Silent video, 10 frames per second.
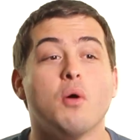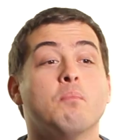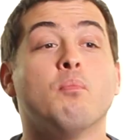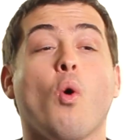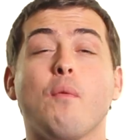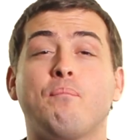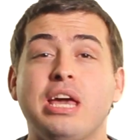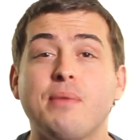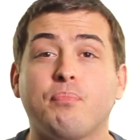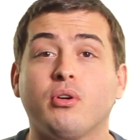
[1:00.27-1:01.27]
More
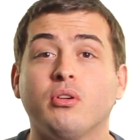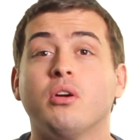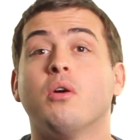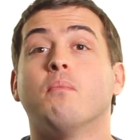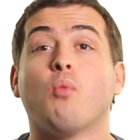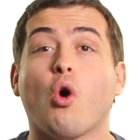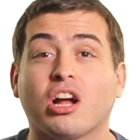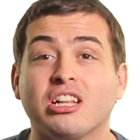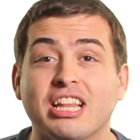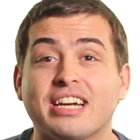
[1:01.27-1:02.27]
people, more
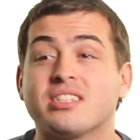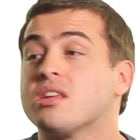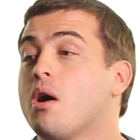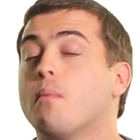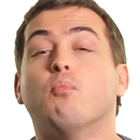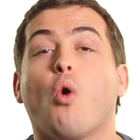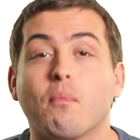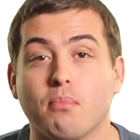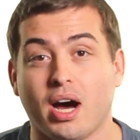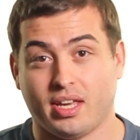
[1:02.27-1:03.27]
clicks, more
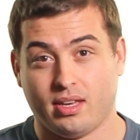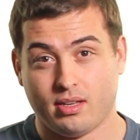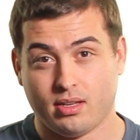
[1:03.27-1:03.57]
money.